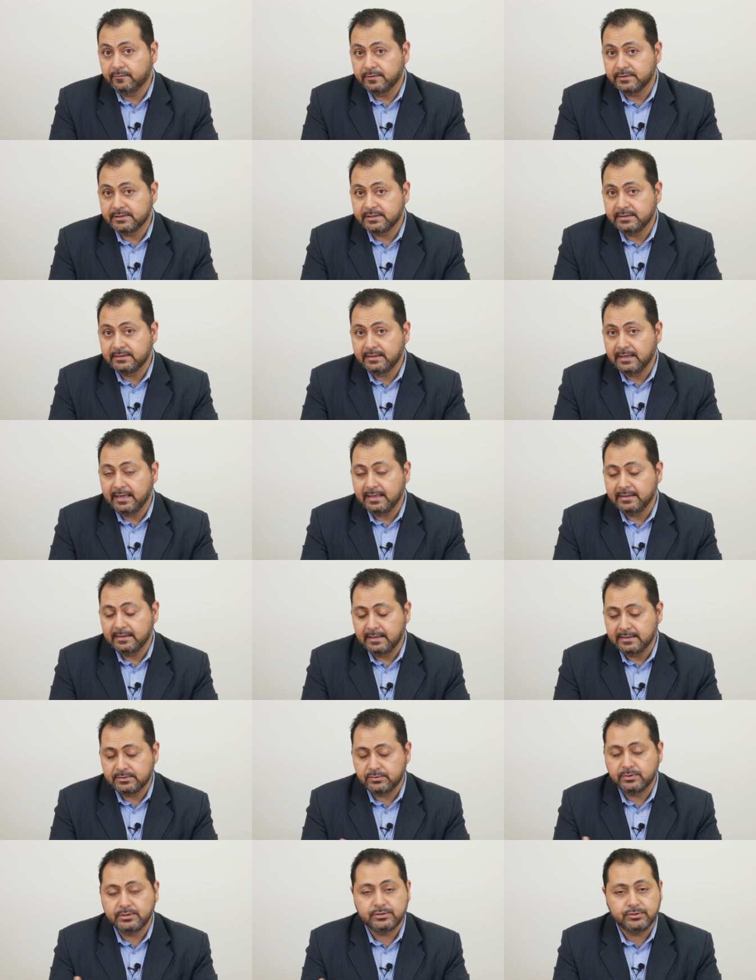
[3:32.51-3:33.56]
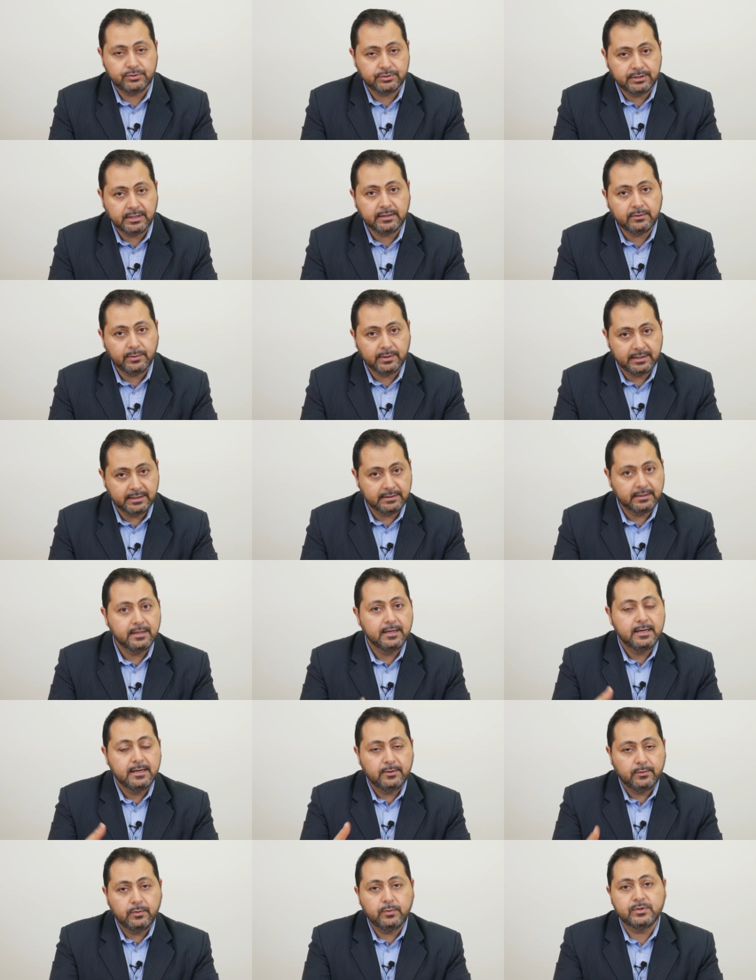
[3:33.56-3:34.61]
visit, and as soon as you're done with it,
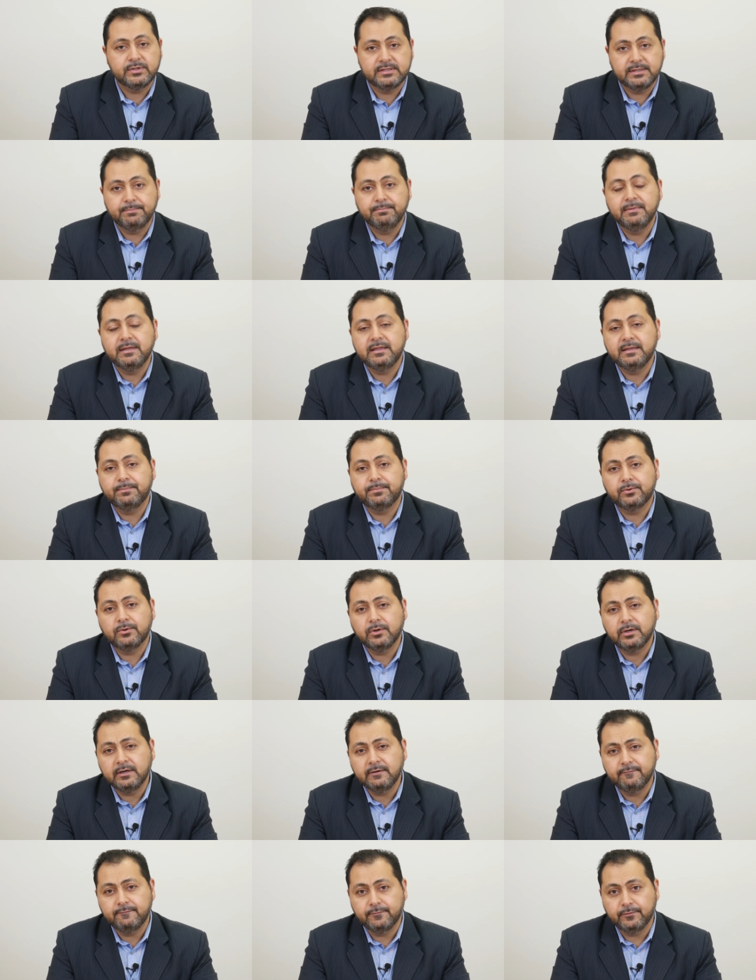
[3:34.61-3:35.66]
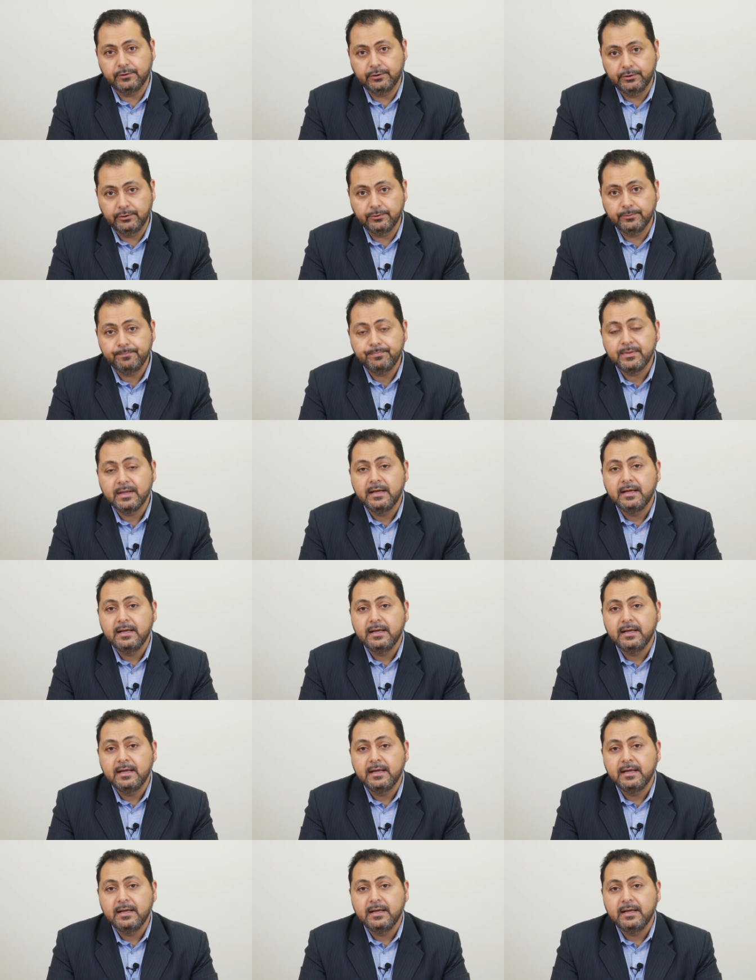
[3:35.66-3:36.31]
we will submit the program for you.